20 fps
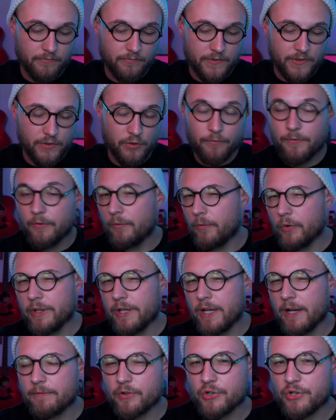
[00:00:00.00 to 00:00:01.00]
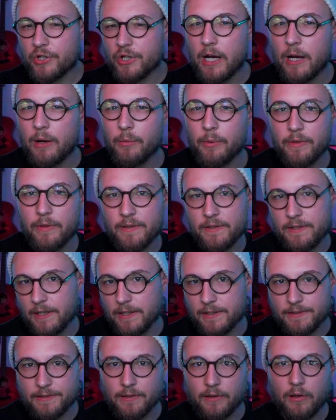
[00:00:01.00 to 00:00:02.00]
So if you've only ever shot with a
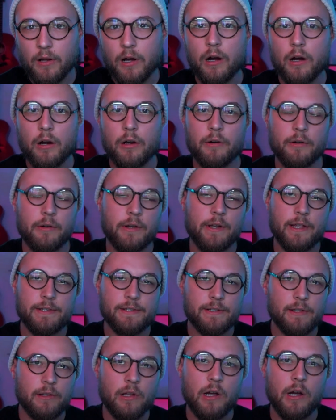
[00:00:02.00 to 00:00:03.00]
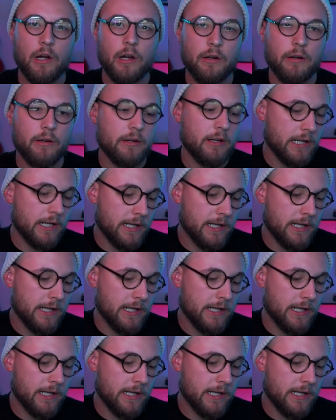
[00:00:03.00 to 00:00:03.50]
DSLR or an SLR,